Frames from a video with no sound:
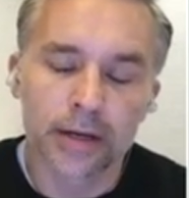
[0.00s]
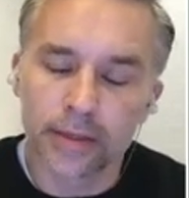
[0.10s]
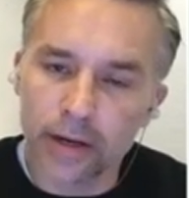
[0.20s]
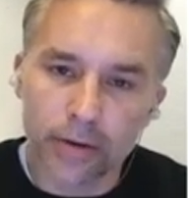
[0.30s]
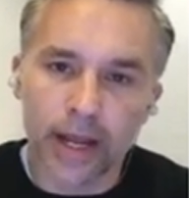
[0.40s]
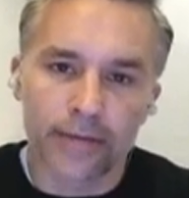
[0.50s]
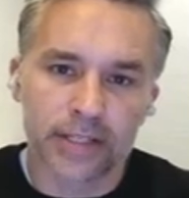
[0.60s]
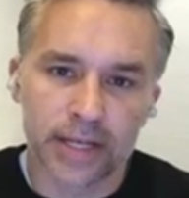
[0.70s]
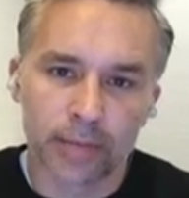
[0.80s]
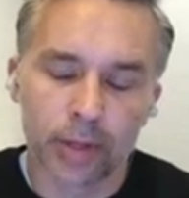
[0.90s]
it, they already have a
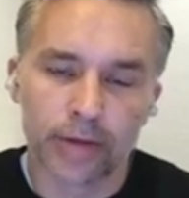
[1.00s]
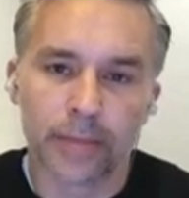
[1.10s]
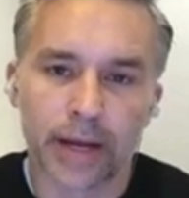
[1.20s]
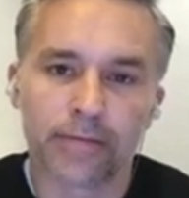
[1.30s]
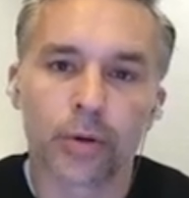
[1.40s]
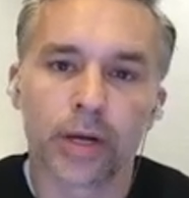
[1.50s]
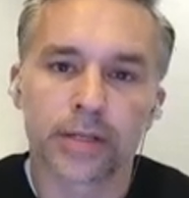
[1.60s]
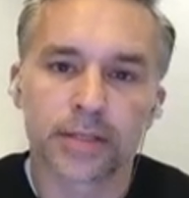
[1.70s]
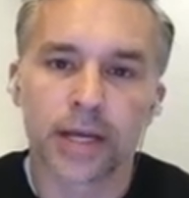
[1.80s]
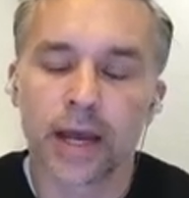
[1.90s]
sample of my voice.